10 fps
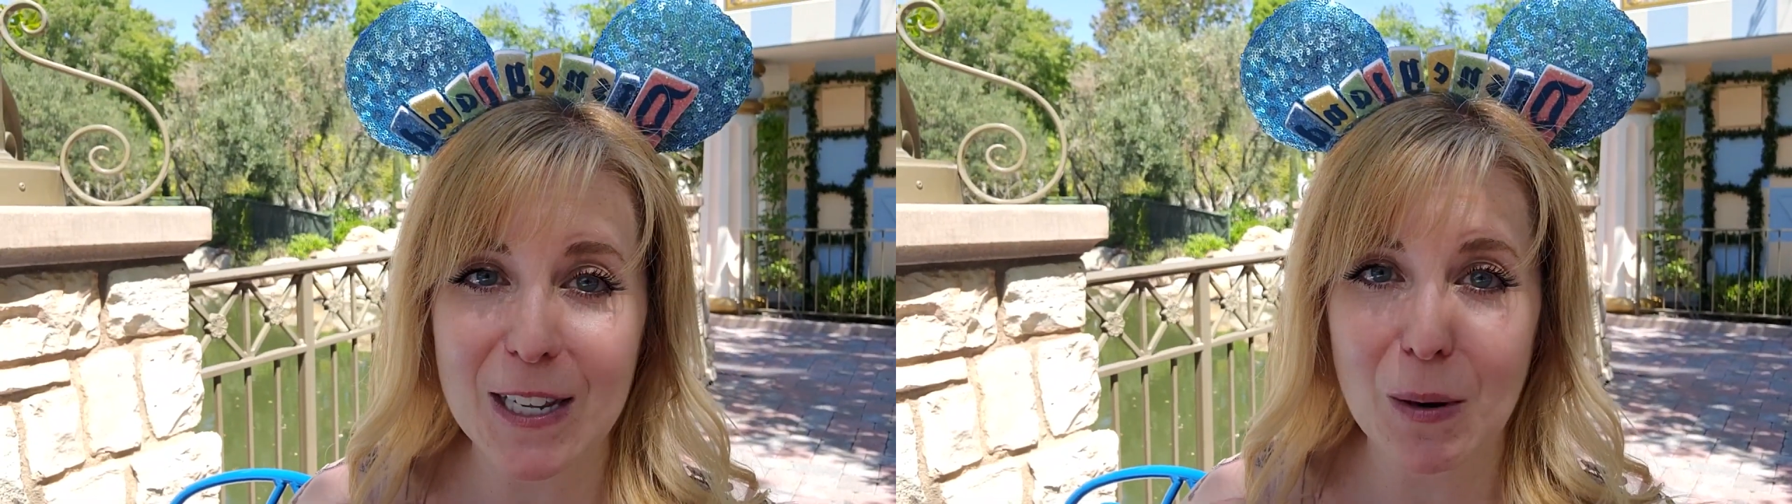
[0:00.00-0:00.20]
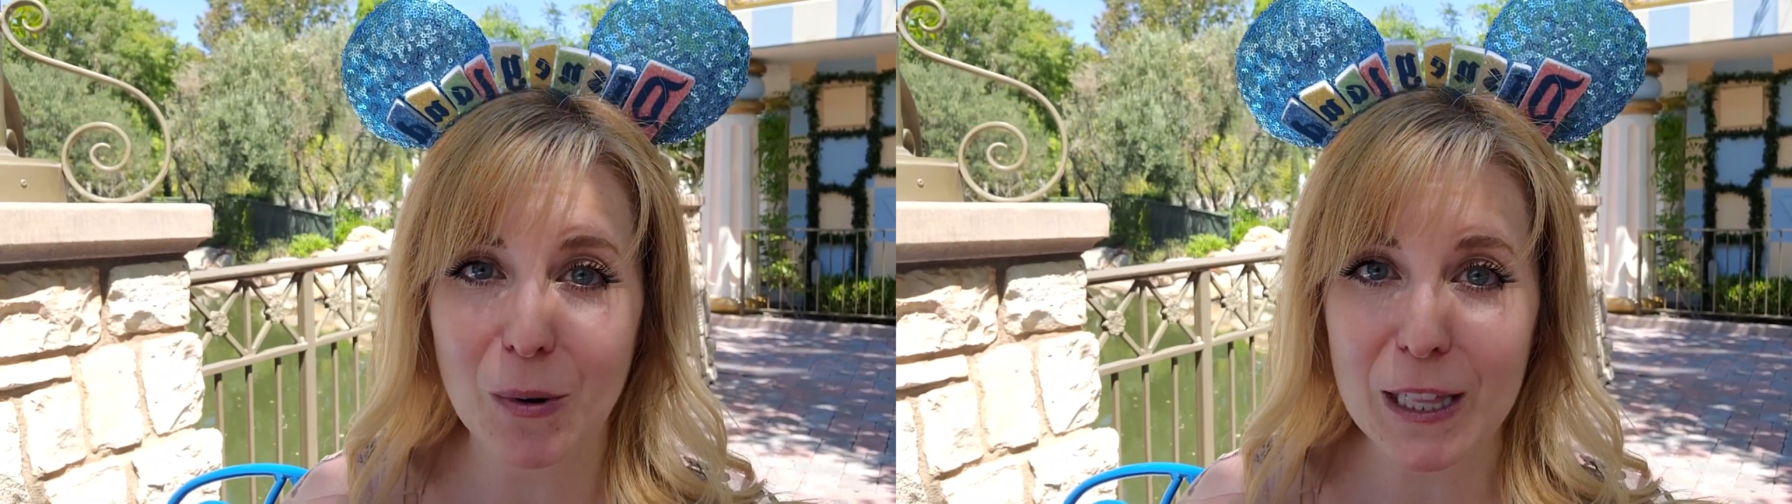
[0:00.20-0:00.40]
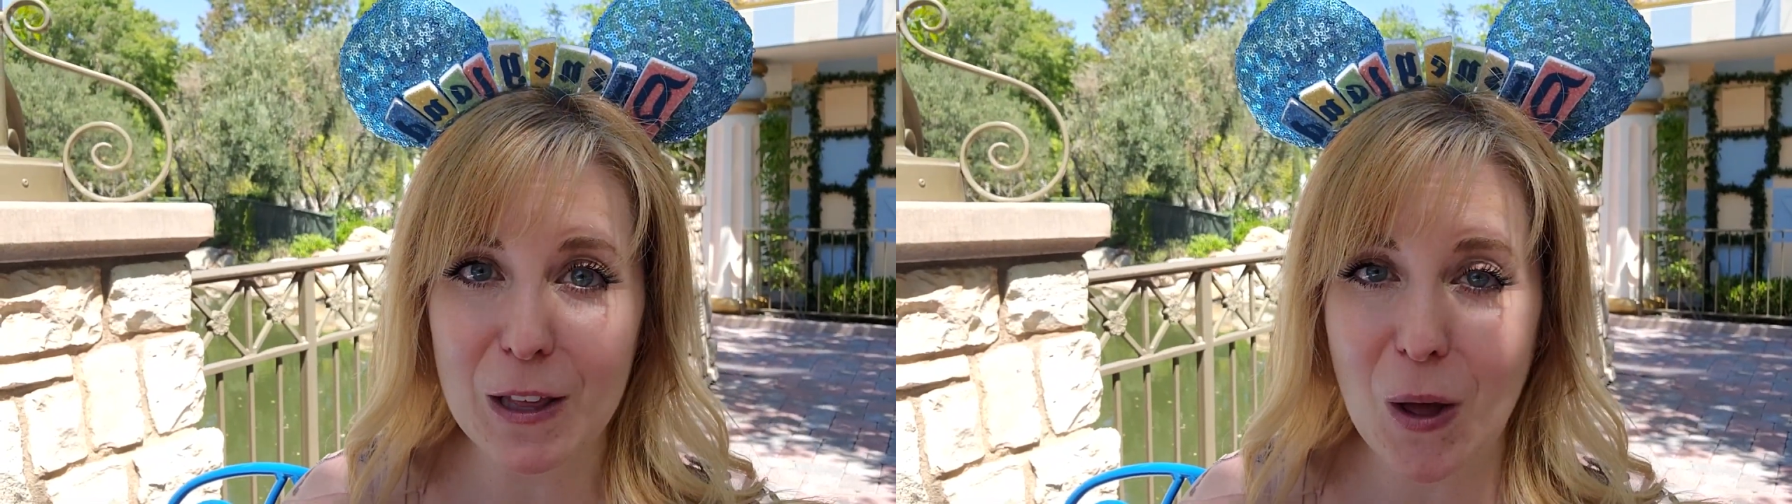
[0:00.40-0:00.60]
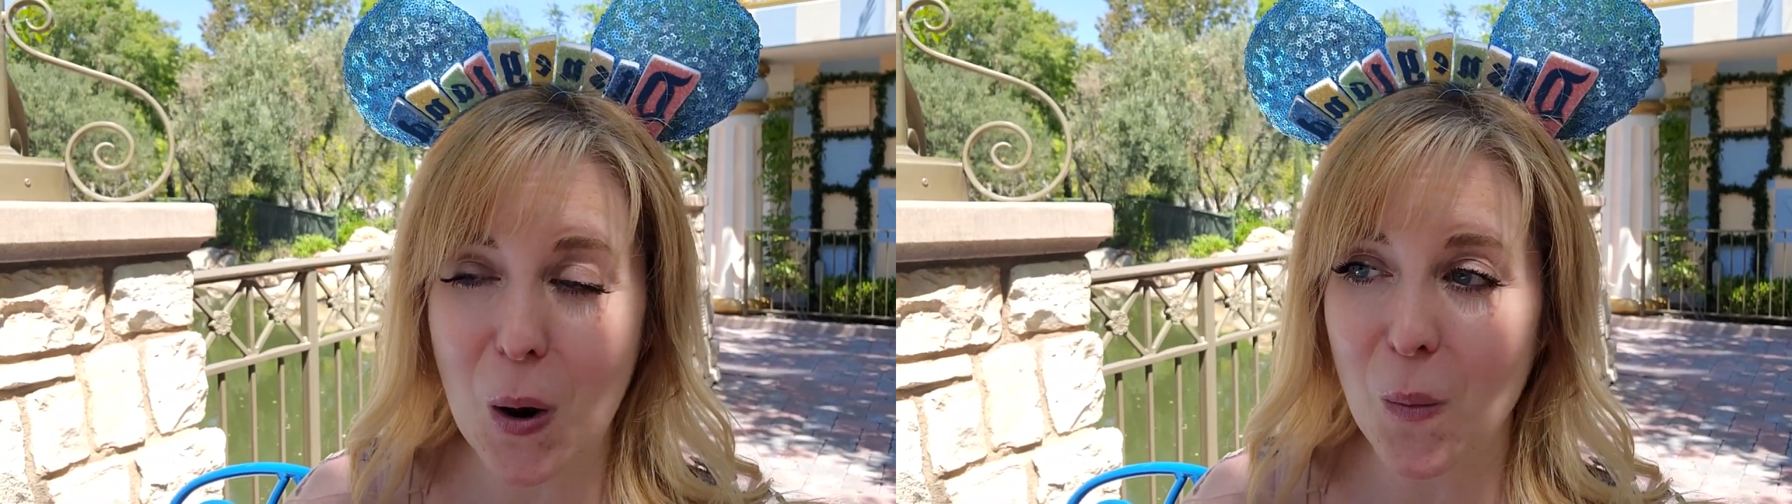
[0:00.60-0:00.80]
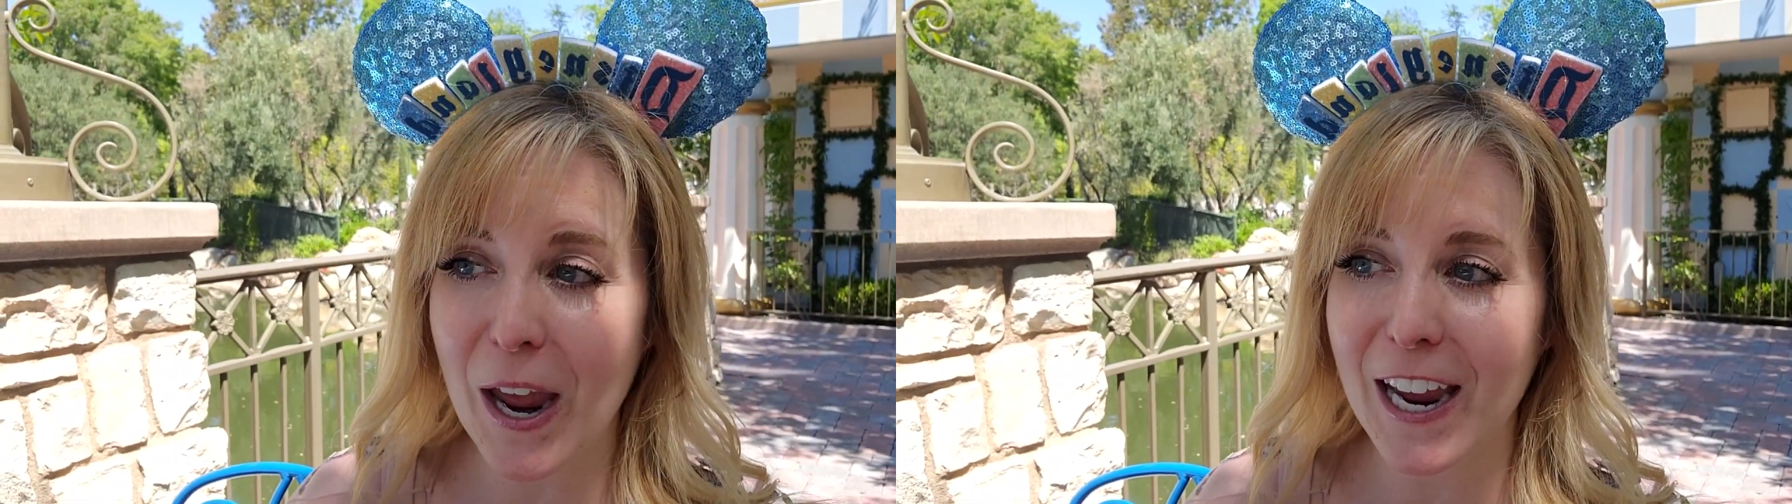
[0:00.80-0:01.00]
a really
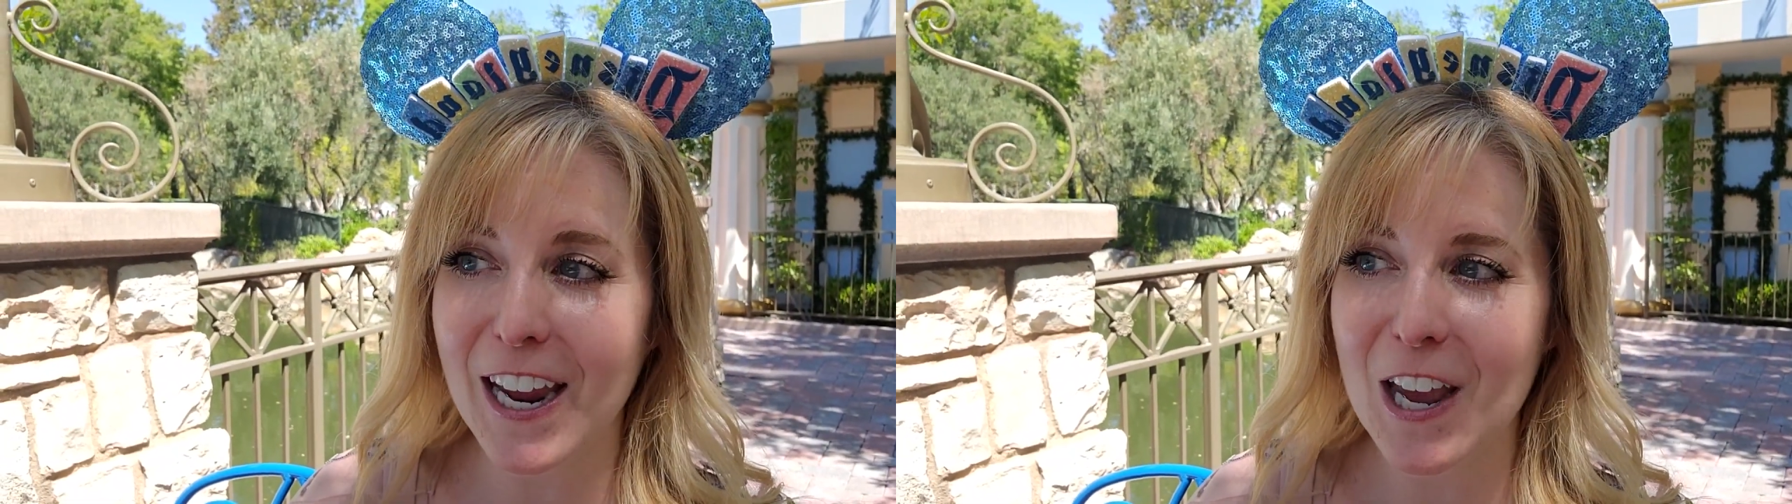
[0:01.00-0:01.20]
long wait